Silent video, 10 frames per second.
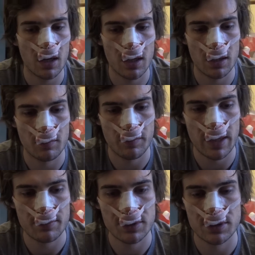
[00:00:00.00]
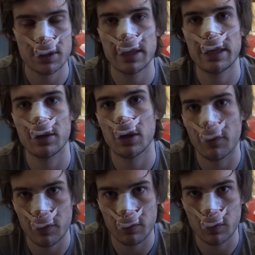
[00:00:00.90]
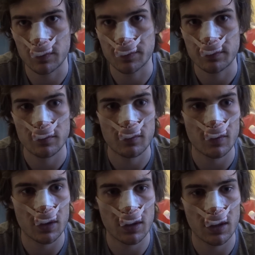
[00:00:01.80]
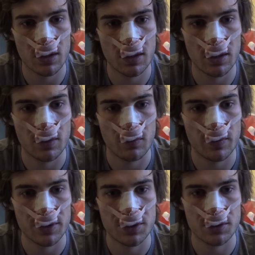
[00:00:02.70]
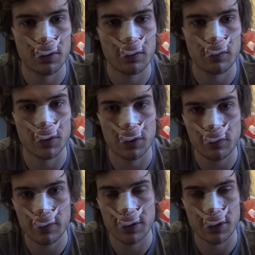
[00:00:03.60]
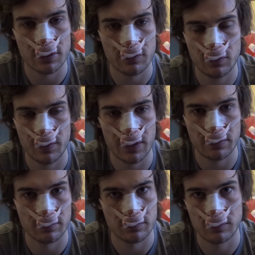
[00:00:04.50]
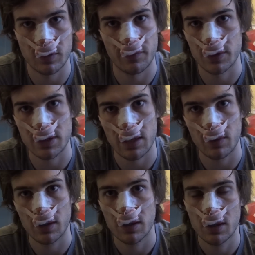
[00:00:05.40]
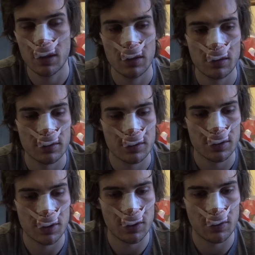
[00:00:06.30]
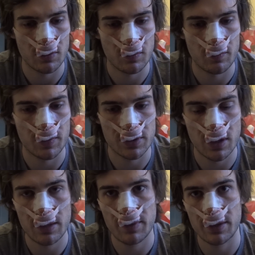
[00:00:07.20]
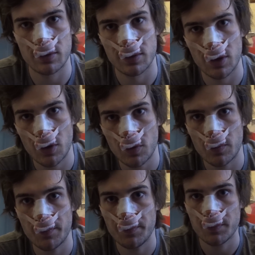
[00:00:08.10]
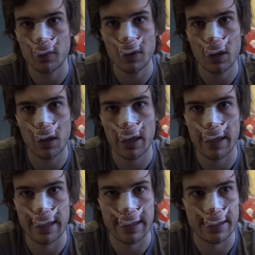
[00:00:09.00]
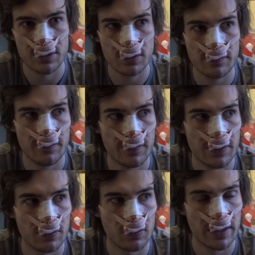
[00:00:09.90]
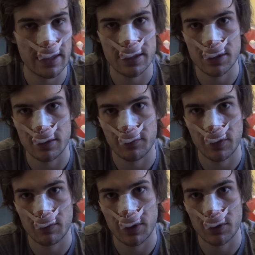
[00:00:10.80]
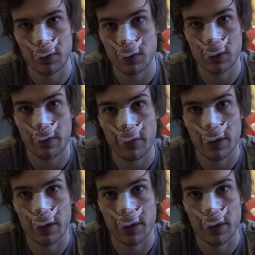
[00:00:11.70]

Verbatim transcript: Um, perhaps slightly uncomfortable, uh, which resolved itself within the first hour. So by the time I had gotten home, I couldn't feel any discomfort in my nose whatsoever.